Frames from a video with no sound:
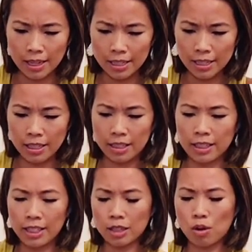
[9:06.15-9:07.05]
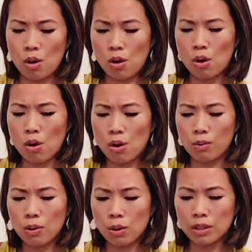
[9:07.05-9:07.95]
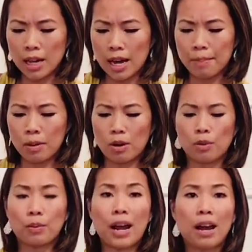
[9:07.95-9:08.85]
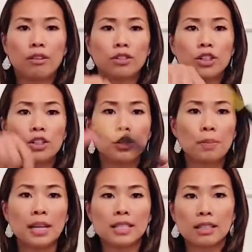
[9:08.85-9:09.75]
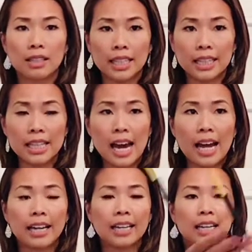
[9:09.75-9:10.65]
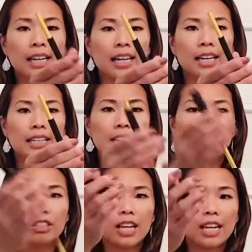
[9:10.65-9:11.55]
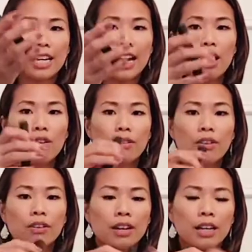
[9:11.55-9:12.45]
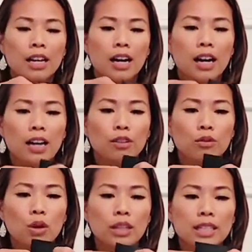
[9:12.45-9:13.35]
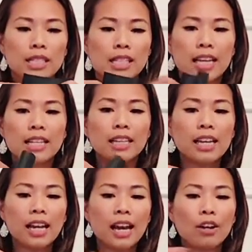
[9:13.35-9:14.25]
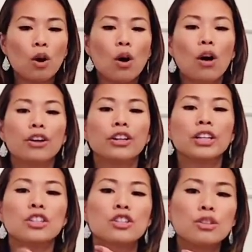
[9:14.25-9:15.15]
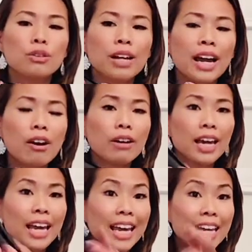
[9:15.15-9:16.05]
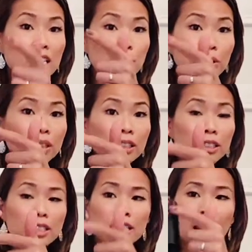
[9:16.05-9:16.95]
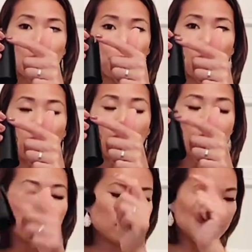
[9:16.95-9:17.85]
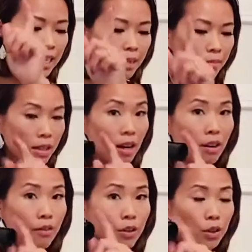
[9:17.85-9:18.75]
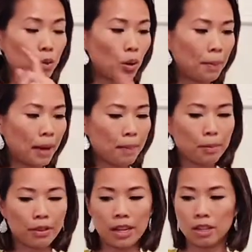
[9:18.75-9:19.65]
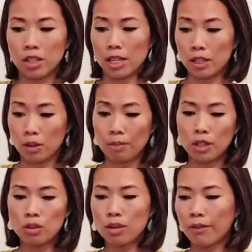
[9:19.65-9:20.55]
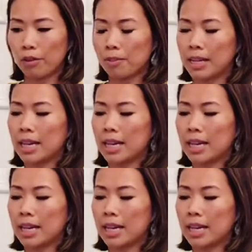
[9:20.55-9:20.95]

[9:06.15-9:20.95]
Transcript: until it's all rolled up around your pencil like that. Now take it out, unroll it slightly, and all you're gonna do now is put a little tape on the seams of your paper that you did. So I'm gonna do that for my